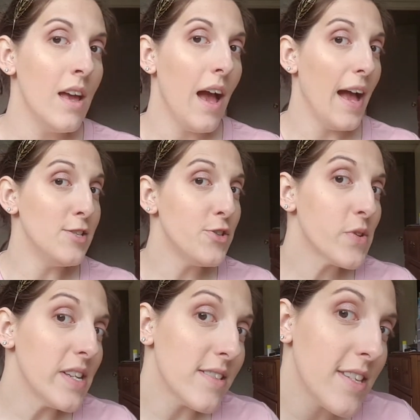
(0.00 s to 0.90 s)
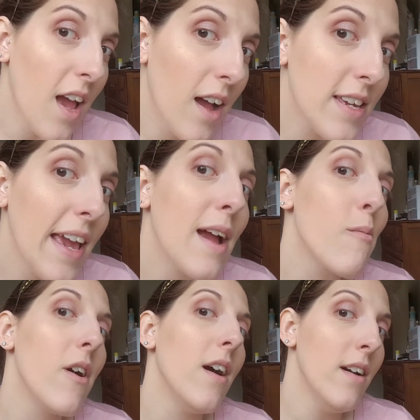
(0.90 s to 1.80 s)
As you can see on
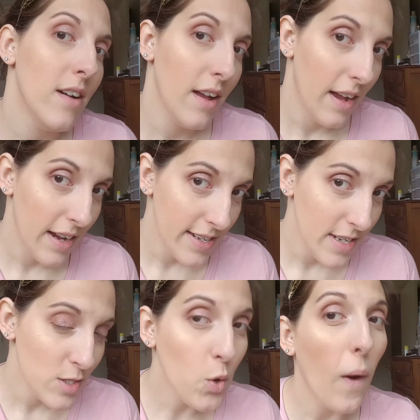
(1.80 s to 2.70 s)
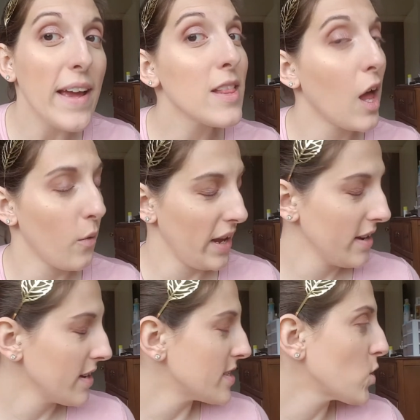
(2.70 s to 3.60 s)
camera, it's quite glowy.
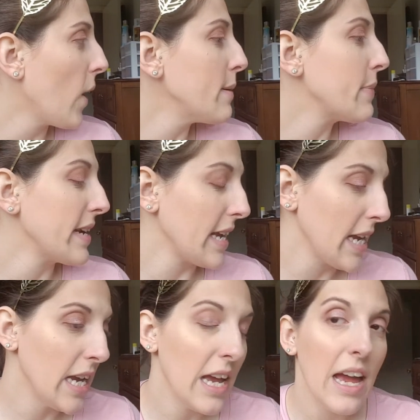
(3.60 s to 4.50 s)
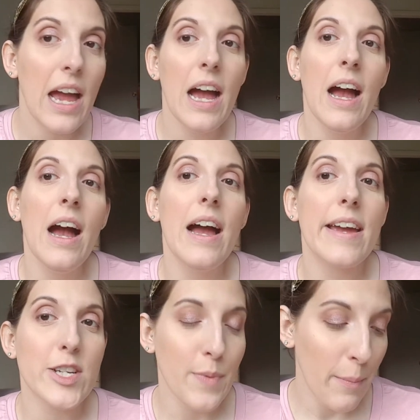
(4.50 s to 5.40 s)
It's quite pretty.
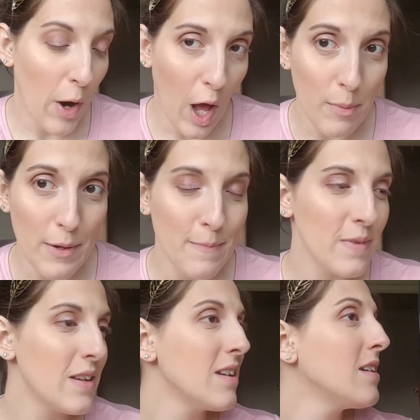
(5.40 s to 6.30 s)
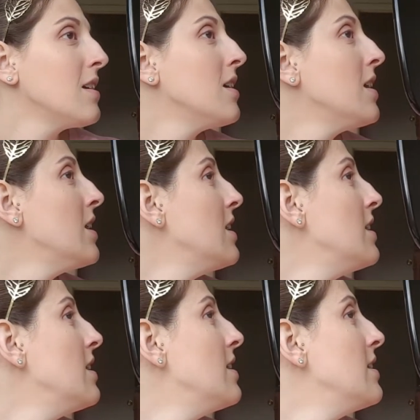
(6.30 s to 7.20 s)
Here's my problem.
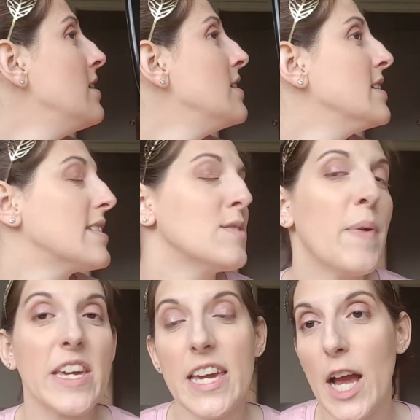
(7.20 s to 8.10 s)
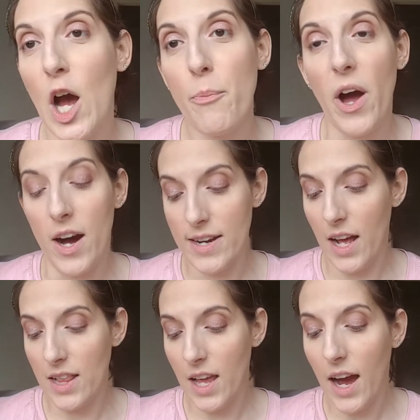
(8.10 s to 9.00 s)
This is picking up on a
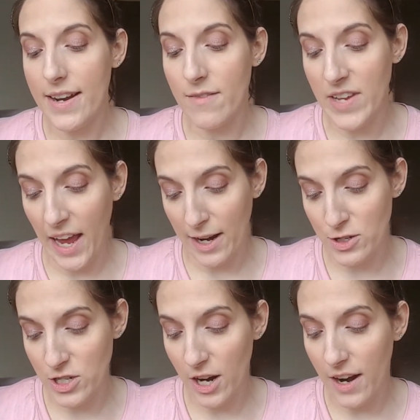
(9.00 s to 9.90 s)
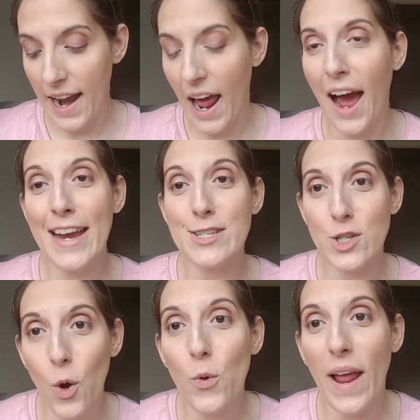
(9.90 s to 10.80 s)
lot of texture, and I
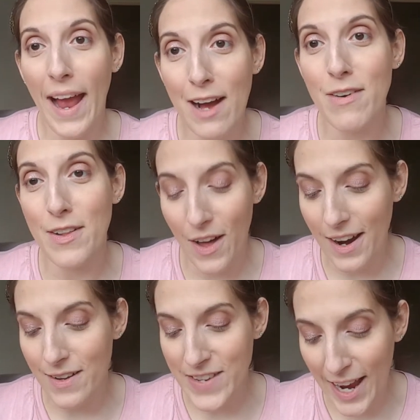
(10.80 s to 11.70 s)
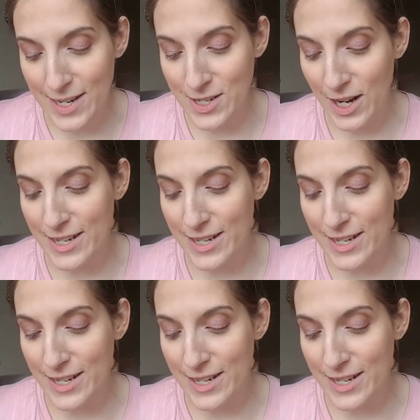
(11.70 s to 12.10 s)
don't have a lot of texture.